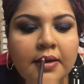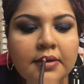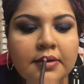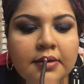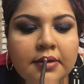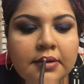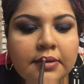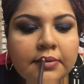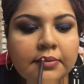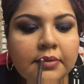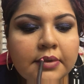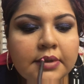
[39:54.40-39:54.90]

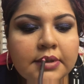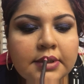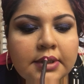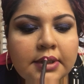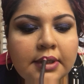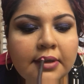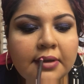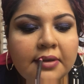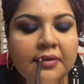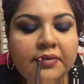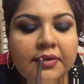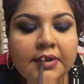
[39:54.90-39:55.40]
Just mostly
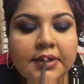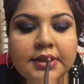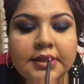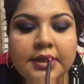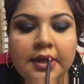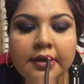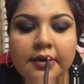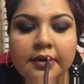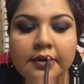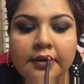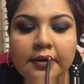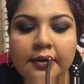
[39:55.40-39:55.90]
leave the
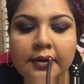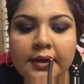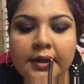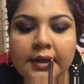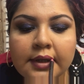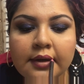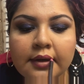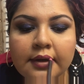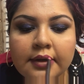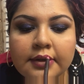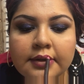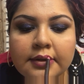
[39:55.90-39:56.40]
center
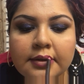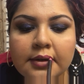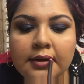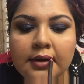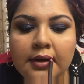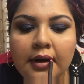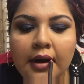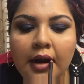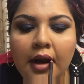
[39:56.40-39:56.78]
untouched.